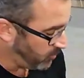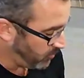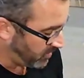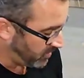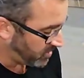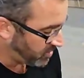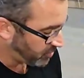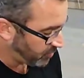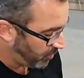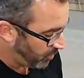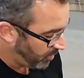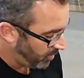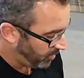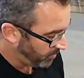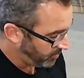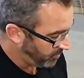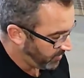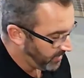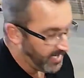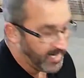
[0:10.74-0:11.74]
install
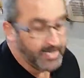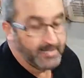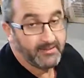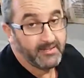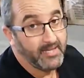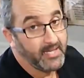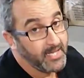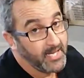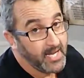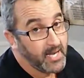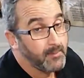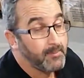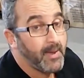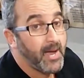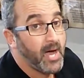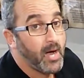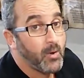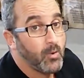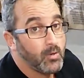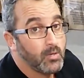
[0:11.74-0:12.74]
your 18 amp
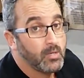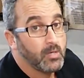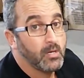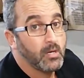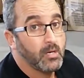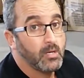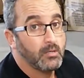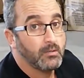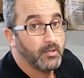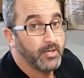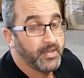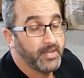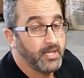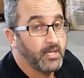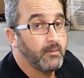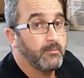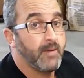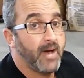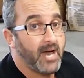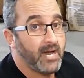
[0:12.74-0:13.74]
hour
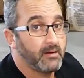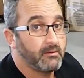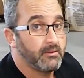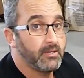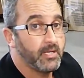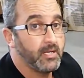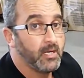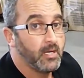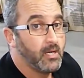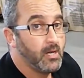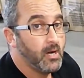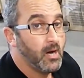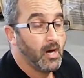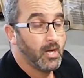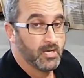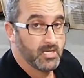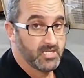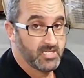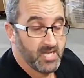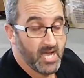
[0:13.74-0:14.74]
lithium battery on
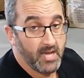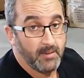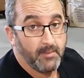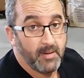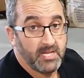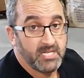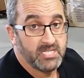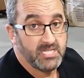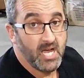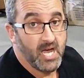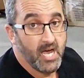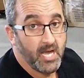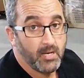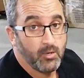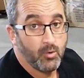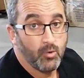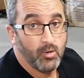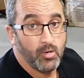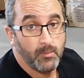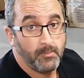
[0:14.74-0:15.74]
a side-by-side
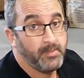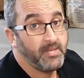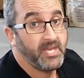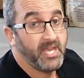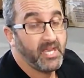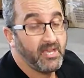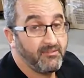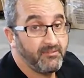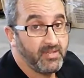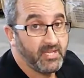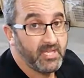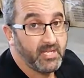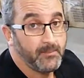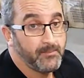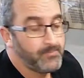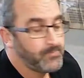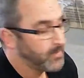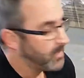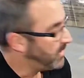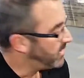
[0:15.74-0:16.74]
or a PAV.
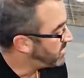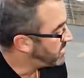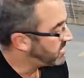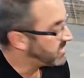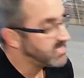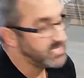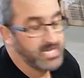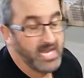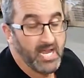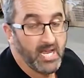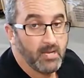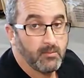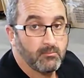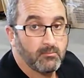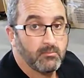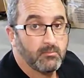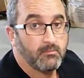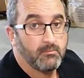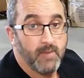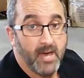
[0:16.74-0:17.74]
It's the same
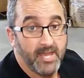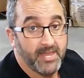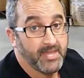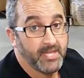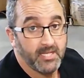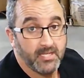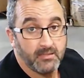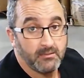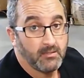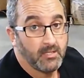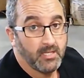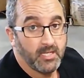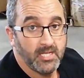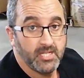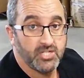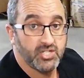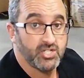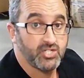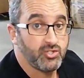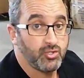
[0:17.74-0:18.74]
method, it's
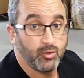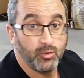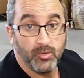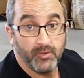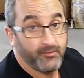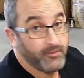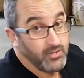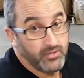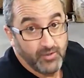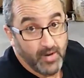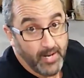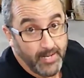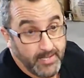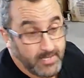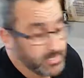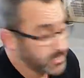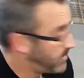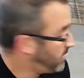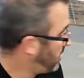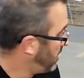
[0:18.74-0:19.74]
just two different
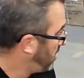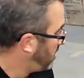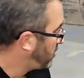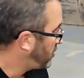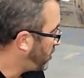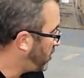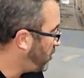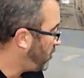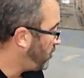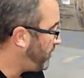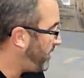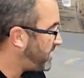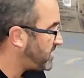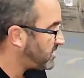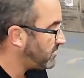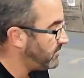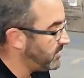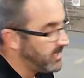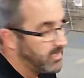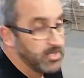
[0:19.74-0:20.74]
trikes. So
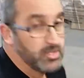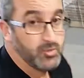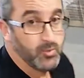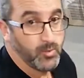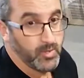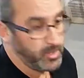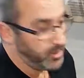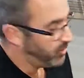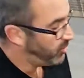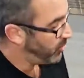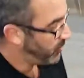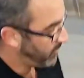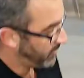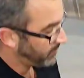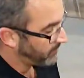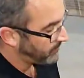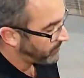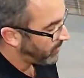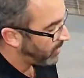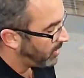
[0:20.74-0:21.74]
basically here's what you're doing.
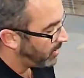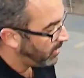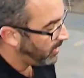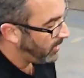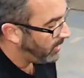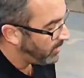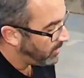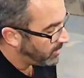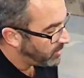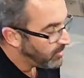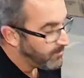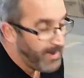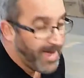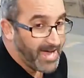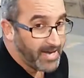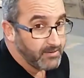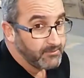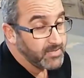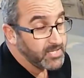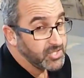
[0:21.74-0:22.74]
Your
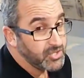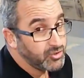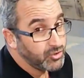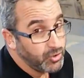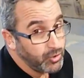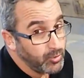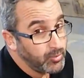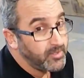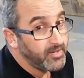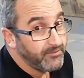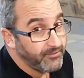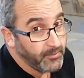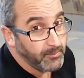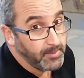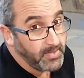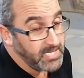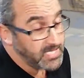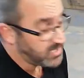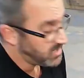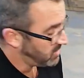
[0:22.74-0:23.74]
battery is two different
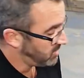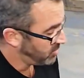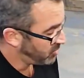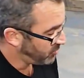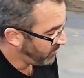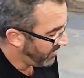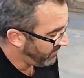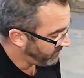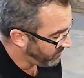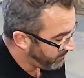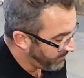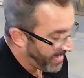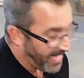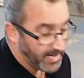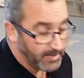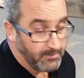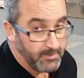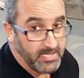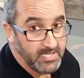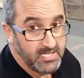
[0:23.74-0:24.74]
pieces. You have the
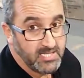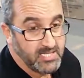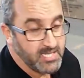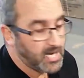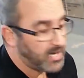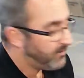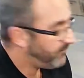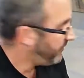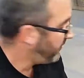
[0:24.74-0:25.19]
battery itself,